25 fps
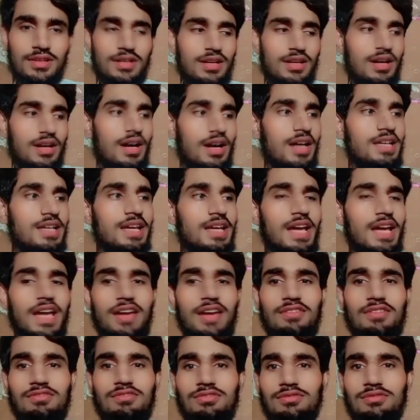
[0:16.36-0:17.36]
I
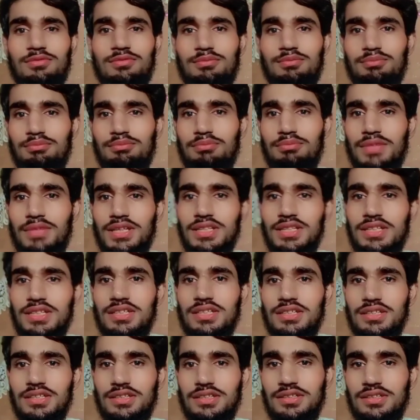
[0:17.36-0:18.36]
have money
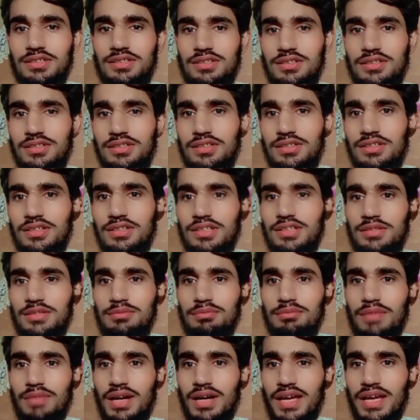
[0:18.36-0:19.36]
in
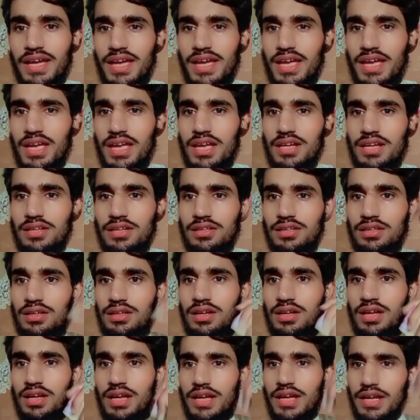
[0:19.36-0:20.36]
my hand
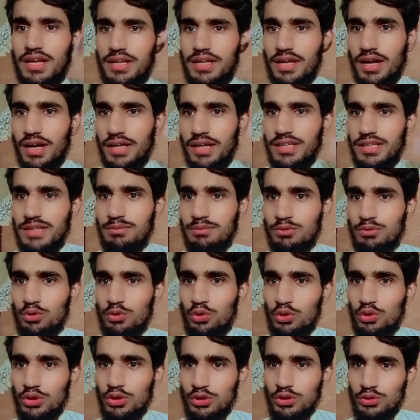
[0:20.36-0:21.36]
and I am
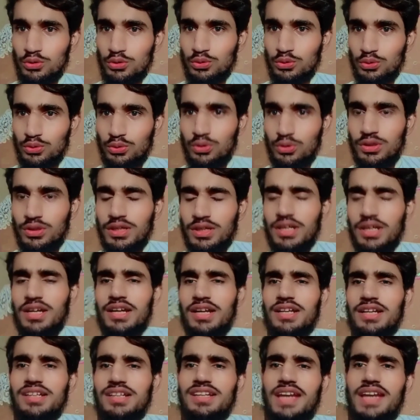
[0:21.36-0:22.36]
going to
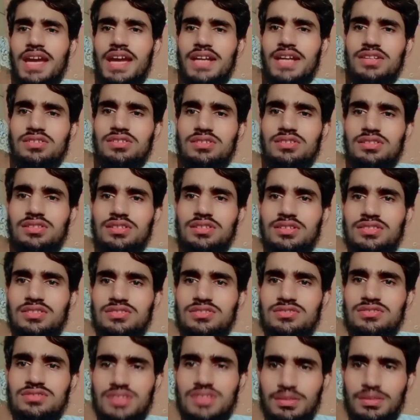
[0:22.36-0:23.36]
get
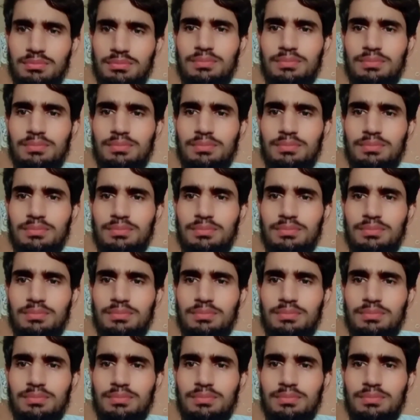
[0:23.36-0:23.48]
some